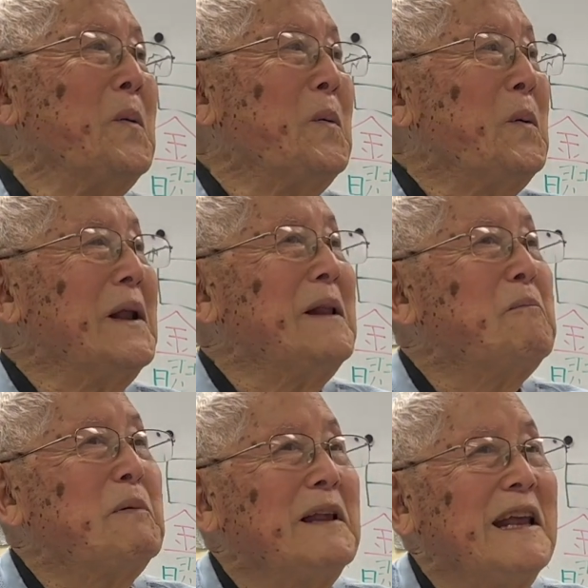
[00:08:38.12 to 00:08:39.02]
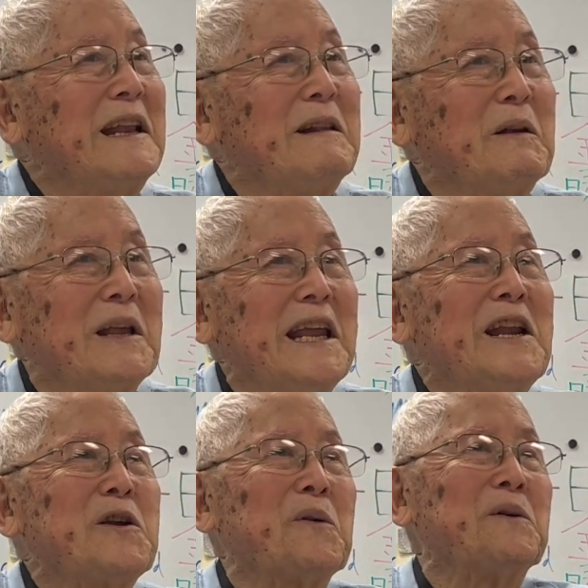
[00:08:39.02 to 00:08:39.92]
When the
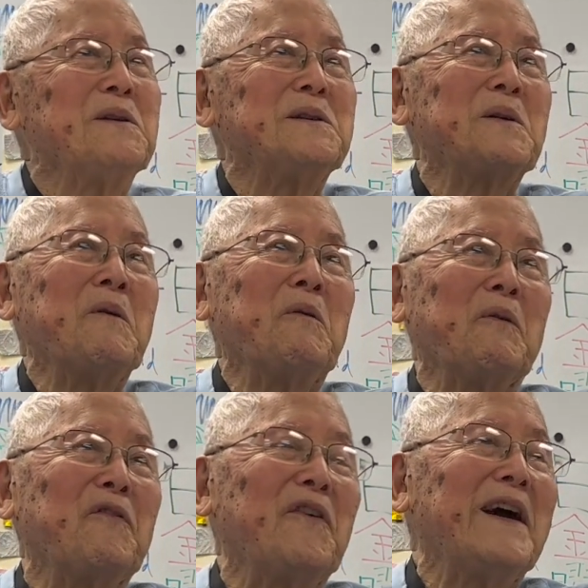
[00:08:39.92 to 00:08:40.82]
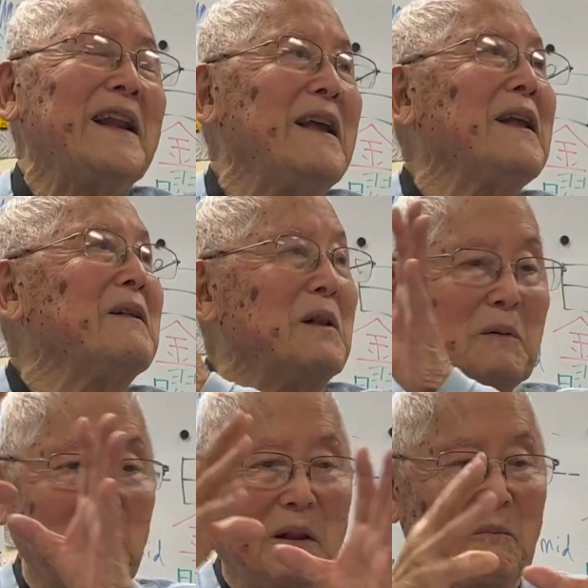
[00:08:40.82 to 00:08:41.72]
interns were finally,
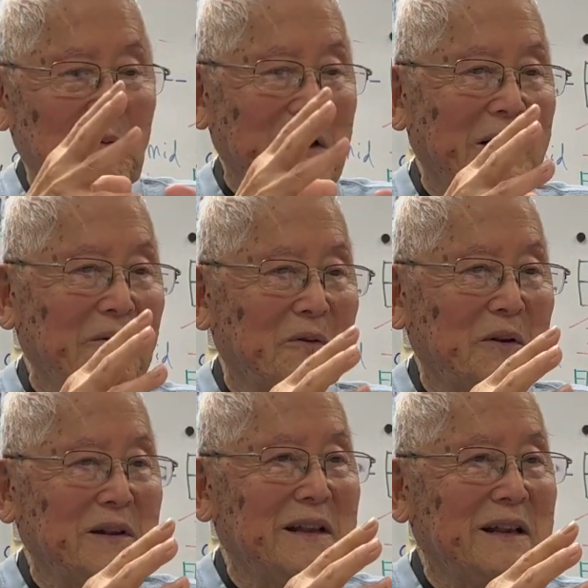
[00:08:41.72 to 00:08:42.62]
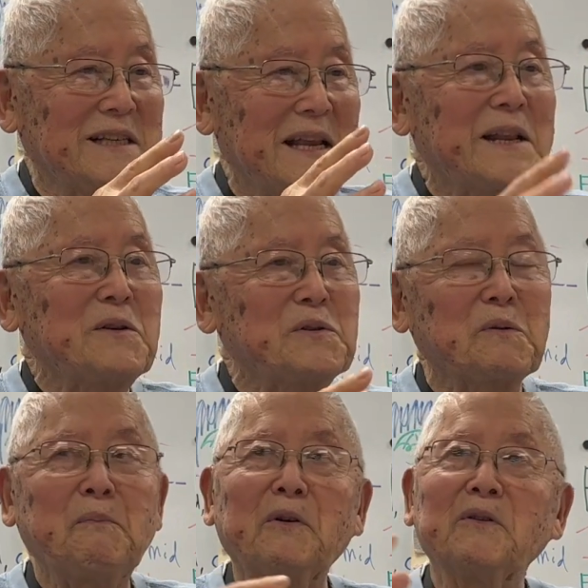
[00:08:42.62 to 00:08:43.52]
when the centers were
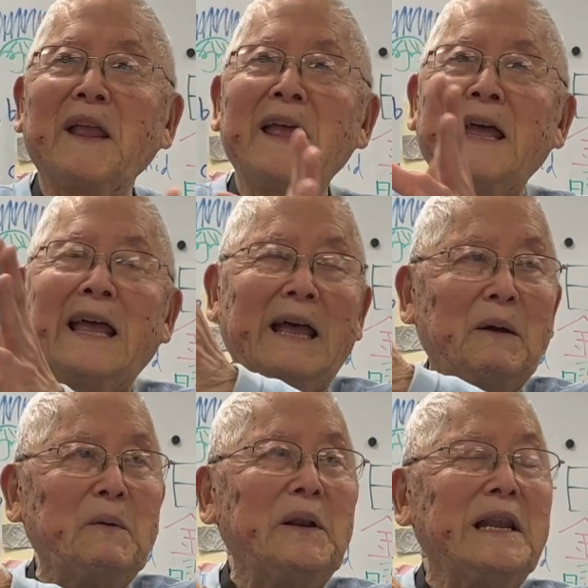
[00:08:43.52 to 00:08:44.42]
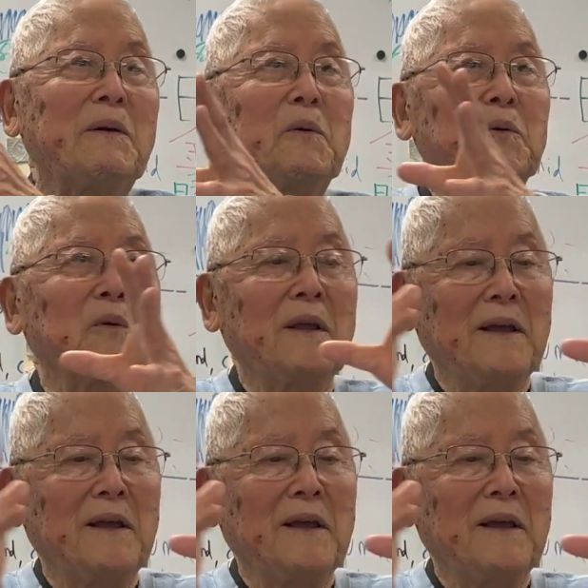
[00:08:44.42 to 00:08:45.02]
built, and when they were